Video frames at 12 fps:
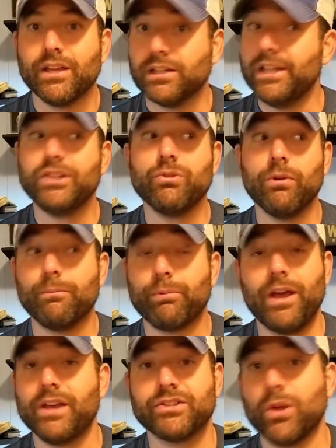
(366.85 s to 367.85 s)
Calitro
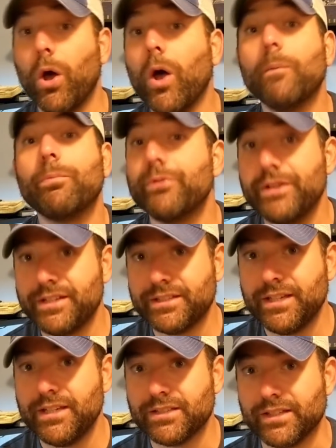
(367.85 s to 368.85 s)
impressed all
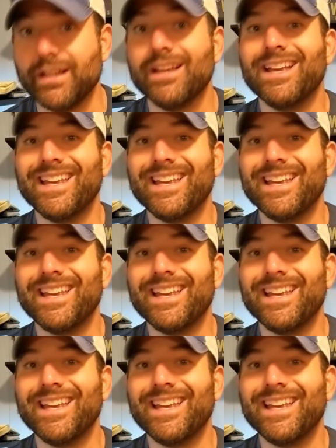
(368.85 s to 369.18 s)
preseason.